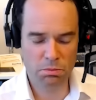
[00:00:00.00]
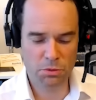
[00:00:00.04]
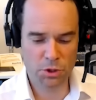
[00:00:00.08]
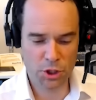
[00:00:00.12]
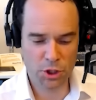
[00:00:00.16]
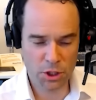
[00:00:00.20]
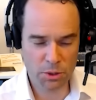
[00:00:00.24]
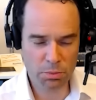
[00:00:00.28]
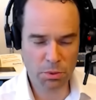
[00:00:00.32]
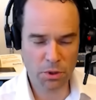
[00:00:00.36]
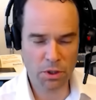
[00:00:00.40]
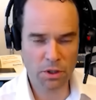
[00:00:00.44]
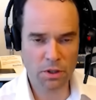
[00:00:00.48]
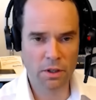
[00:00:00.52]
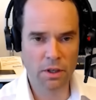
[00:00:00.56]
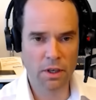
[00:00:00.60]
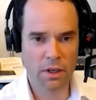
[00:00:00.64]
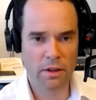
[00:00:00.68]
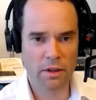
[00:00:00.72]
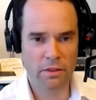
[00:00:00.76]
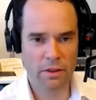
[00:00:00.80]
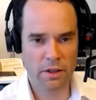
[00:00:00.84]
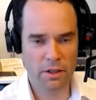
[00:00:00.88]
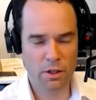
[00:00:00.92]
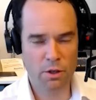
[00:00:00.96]
cheaper
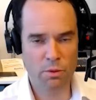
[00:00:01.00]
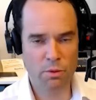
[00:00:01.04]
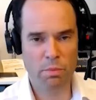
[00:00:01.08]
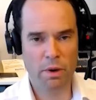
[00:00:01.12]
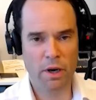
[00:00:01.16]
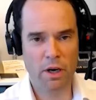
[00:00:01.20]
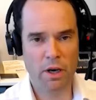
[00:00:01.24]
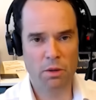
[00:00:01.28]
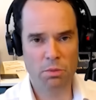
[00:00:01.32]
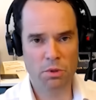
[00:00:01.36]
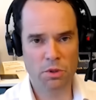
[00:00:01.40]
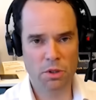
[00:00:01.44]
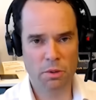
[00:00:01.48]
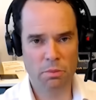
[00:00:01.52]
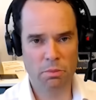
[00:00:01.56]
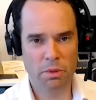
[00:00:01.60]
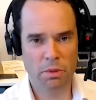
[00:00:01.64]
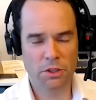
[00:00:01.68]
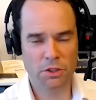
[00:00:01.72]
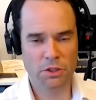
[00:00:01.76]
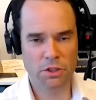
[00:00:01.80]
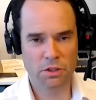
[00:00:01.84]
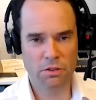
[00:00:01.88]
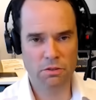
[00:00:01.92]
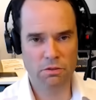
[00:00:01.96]
than comparable
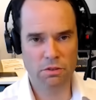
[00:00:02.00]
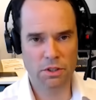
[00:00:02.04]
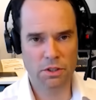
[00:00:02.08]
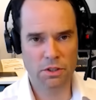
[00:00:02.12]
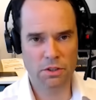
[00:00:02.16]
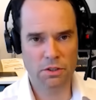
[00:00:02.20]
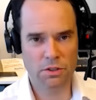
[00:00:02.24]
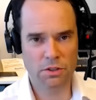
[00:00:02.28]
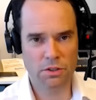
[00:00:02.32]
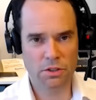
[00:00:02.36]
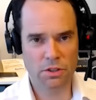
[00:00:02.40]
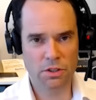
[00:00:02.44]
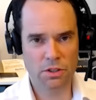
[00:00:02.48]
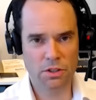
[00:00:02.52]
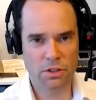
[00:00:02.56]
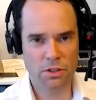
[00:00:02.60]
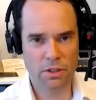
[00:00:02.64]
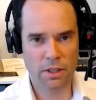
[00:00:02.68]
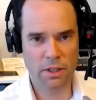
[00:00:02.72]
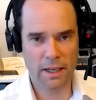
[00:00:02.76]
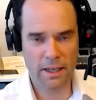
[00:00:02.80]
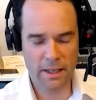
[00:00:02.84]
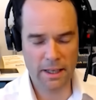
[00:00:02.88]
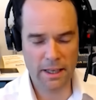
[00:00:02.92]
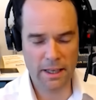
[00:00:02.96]
combustion vehicles to
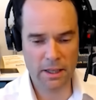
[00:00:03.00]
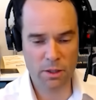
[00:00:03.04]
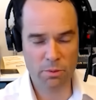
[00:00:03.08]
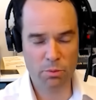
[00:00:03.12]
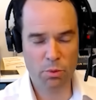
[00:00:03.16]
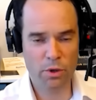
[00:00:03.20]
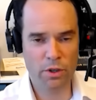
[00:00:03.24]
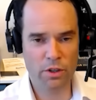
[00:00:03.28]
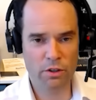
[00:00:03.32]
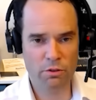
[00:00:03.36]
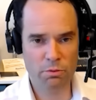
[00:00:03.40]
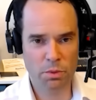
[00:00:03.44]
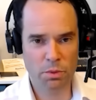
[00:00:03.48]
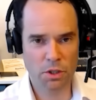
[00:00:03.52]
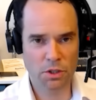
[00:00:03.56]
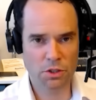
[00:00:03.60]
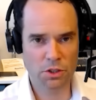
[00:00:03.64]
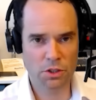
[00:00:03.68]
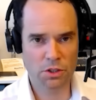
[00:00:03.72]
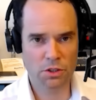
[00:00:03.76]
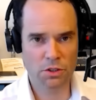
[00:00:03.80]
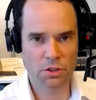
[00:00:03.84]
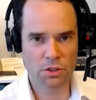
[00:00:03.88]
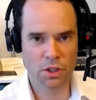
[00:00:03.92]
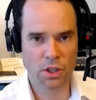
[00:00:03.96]
at the point of
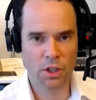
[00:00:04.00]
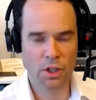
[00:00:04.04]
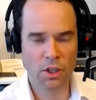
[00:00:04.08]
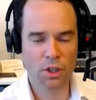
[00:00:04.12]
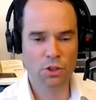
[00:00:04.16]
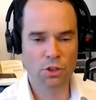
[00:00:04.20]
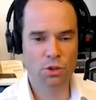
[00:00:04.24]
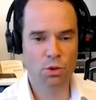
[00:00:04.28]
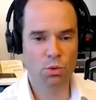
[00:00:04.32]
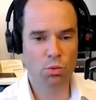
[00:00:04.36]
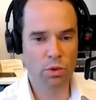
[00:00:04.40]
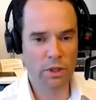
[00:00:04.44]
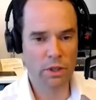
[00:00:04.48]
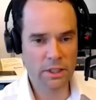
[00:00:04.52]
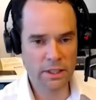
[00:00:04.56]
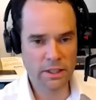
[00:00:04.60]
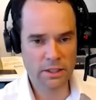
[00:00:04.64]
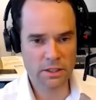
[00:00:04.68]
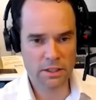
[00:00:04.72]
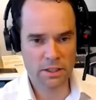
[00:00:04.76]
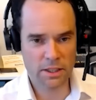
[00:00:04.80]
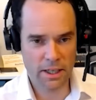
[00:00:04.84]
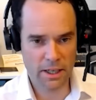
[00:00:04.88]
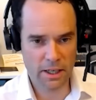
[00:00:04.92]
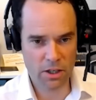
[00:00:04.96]
purchase. So really
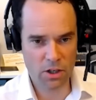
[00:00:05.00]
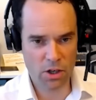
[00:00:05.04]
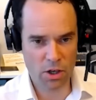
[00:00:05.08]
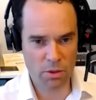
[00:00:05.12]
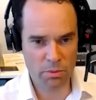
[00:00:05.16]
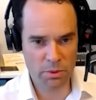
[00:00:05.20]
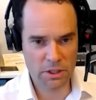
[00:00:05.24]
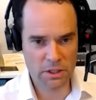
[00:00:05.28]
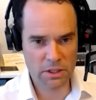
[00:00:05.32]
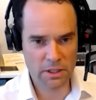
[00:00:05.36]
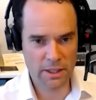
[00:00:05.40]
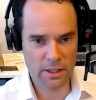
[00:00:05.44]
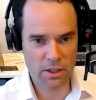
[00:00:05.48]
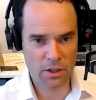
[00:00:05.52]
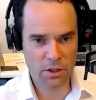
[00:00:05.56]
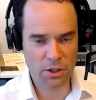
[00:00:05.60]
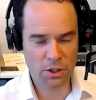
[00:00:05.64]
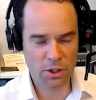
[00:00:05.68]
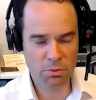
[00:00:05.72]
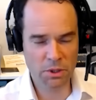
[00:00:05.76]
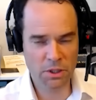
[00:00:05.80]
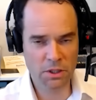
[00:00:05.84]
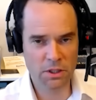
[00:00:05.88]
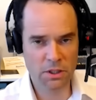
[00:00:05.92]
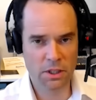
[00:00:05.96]
it's an economics-led
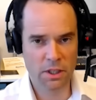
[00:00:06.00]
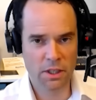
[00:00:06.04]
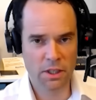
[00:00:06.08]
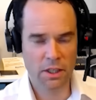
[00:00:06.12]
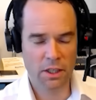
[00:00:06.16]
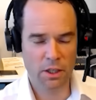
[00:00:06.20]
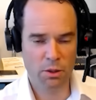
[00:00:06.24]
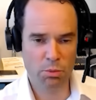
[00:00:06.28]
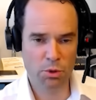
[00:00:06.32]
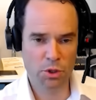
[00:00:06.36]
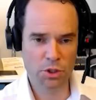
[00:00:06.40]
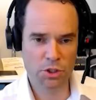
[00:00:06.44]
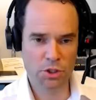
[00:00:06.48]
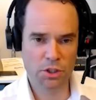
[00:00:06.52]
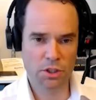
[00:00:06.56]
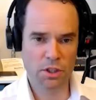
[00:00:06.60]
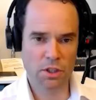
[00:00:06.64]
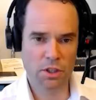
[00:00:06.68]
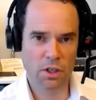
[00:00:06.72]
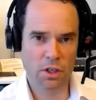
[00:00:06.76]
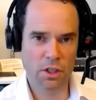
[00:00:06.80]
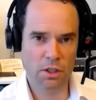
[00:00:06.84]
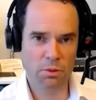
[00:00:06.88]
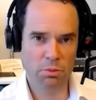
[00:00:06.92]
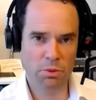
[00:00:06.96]
argument. Emerging
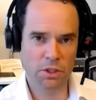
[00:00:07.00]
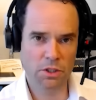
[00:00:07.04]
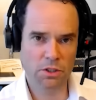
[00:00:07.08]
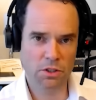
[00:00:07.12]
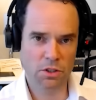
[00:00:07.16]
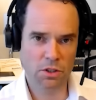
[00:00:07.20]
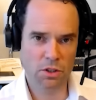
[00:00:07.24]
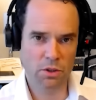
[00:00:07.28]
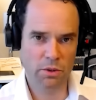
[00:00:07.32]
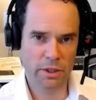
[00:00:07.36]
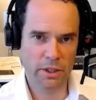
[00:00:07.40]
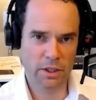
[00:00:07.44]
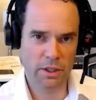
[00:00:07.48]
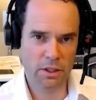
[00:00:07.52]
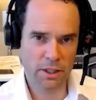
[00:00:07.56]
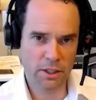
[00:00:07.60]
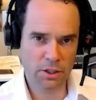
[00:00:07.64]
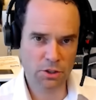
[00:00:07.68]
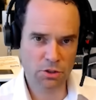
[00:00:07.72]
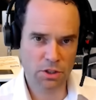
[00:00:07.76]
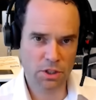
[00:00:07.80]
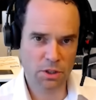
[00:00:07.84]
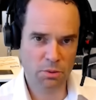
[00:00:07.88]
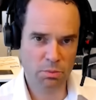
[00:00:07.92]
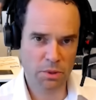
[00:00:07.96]
economies are going
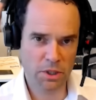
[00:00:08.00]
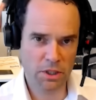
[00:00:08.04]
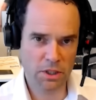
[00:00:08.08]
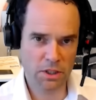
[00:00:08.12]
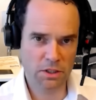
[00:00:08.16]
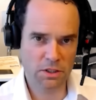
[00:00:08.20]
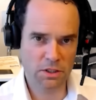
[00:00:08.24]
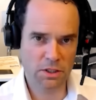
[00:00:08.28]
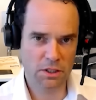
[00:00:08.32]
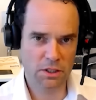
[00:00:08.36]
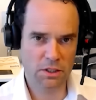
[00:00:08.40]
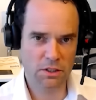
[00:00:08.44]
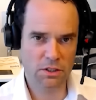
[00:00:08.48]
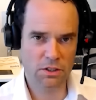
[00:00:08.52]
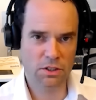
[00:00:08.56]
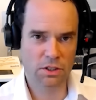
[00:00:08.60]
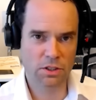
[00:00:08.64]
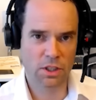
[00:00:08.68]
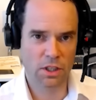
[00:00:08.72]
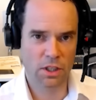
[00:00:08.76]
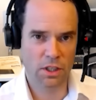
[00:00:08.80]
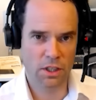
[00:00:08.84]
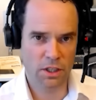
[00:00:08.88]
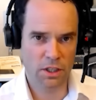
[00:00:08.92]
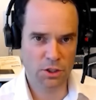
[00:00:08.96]
electric because it is
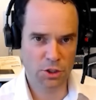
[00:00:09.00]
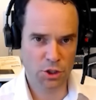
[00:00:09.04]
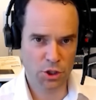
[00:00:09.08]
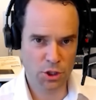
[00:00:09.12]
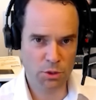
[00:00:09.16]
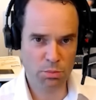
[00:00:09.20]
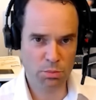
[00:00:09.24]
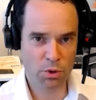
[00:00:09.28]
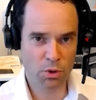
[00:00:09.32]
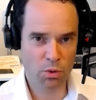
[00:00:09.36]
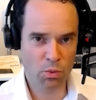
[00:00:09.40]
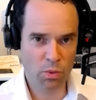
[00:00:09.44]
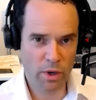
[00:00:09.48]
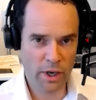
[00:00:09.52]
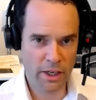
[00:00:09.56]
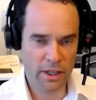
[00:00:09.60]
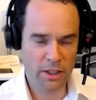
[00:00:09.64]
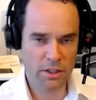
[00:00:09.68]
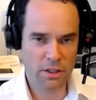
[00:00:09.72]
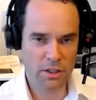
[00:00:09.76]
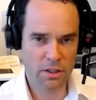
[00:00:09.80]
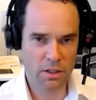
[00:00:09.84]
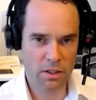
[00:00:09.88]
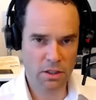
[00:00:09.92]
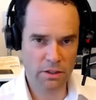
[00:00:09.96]
a cheaper way
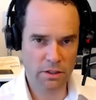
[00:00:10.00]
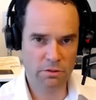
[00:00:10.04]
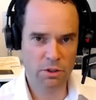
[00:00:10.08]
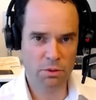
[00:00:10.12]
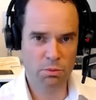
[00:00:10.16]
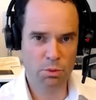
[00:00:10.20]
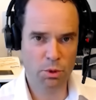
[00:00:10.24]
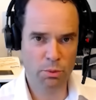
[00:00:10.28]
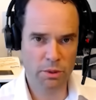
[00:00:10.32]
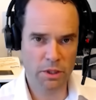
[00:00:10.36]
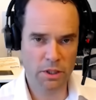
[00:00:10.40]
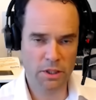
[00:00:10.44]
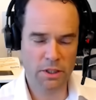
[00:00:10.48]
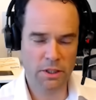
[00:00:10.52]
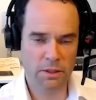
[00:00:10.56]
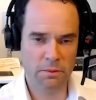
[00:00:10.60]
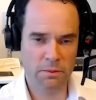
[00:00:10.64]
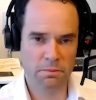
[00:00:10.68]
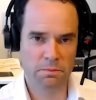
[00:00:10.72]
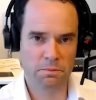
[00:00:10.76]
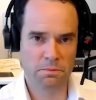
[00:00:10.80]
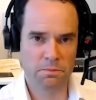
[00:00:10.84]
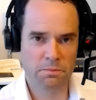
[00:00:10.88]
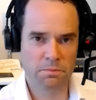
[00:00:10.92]
to deliver mobility.